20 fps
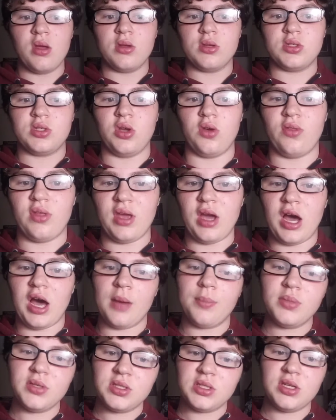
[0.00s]
So the
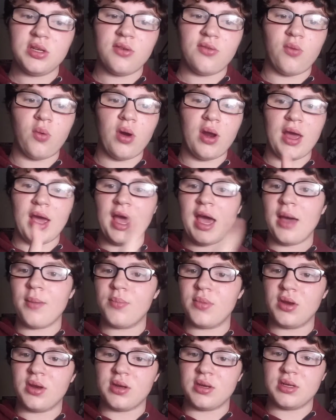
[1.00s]
opposite of what
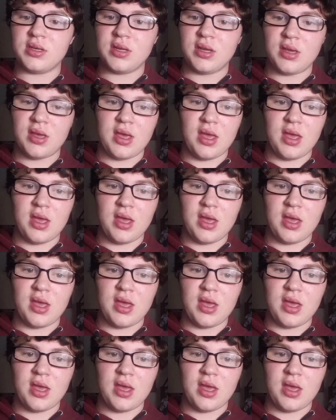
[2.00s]
happened